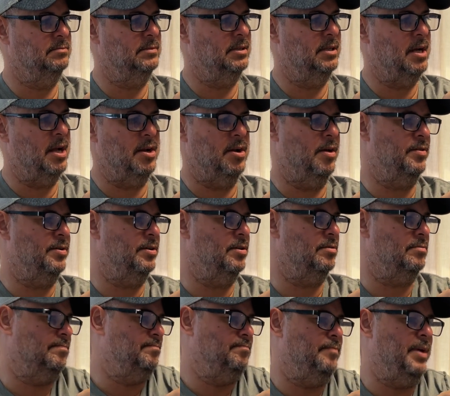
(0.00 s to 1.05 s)
another,
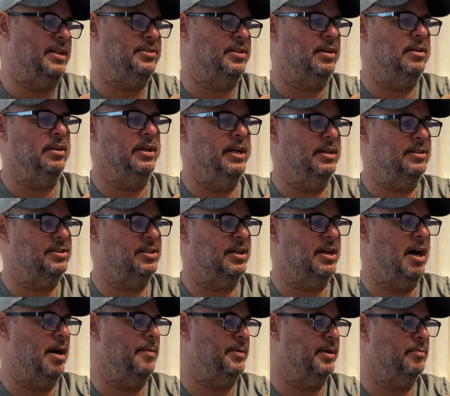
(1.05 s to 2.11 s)
basically it's a
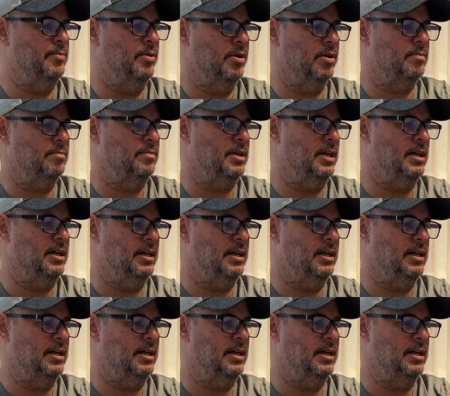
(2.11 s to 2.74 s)
comic book,